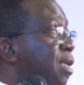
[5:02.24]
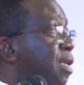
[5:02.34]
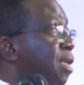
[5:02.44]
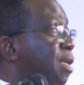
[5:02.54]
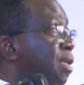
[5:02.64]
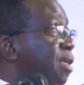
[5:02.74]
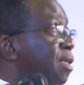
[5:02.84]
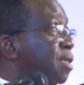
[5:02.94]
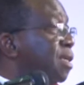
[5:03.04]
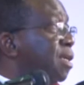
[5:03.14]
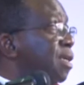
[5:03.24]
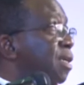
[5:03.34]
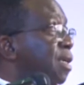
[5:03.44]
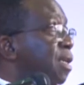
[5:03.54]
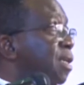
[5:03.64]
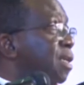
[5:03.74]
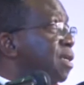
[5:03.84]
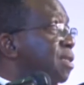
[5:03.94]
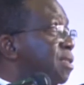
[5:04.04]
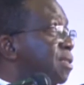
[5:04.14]
click, click, click.
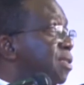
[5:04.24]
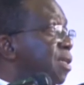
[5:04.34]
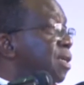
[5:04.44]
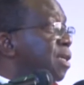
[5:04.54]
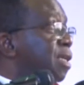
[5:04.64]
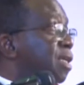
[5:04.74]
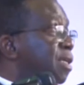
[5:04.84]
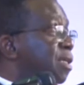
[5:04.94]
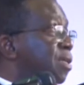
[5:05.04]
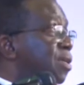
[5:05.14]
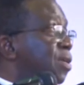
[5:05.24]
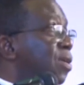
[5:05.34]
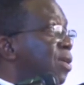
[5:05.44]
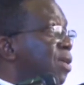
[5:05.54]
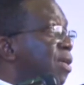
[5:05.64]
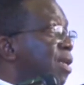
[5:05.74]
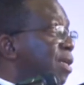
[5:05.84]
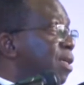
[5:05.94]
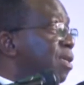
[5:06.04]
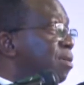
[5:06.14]
Click, click,
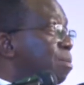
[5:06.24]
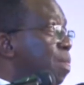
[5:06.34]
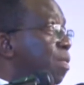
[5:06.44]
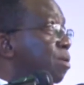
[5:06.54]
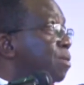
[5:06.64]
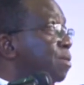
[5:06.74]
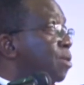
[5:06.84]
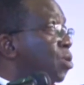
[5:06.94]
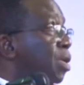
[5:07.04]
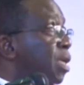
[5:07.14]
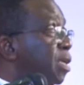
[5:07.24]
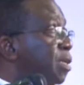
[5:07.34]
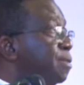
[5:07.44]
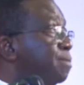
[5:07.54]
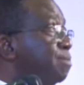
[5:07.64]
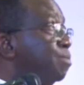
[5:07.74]
click, click,